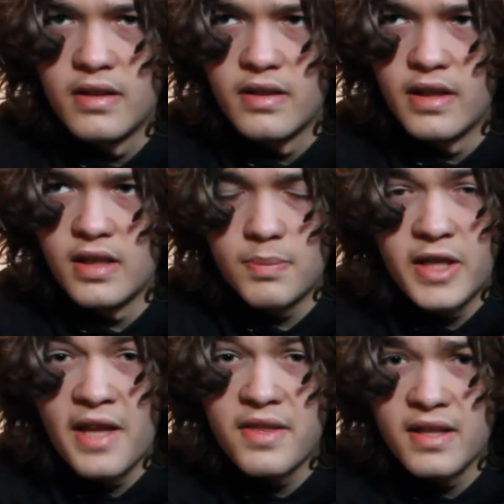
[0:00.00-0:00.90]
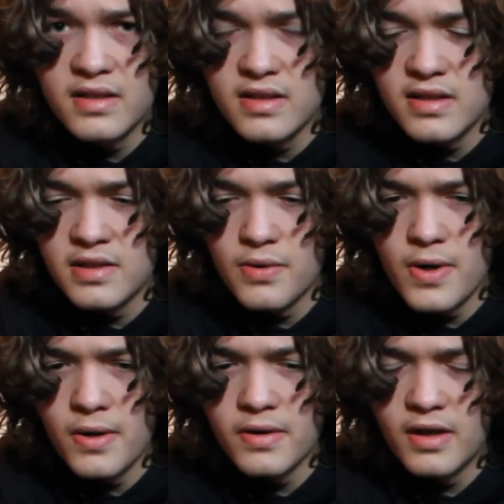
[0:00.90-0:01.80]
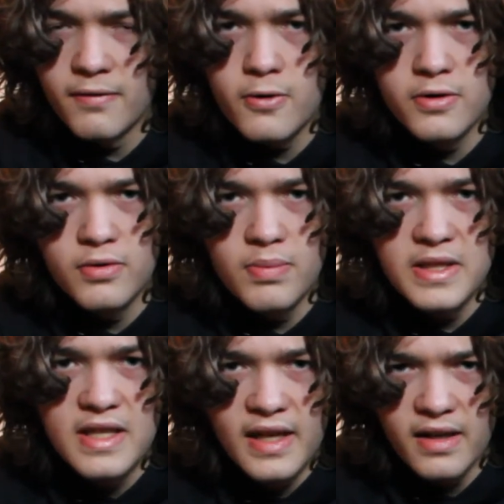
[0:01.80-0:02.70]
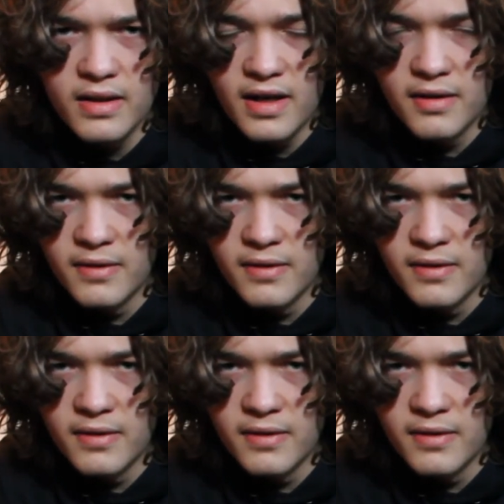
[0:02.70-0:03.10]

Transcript: and to plant things in the soil. And of course we'd be digging a lot,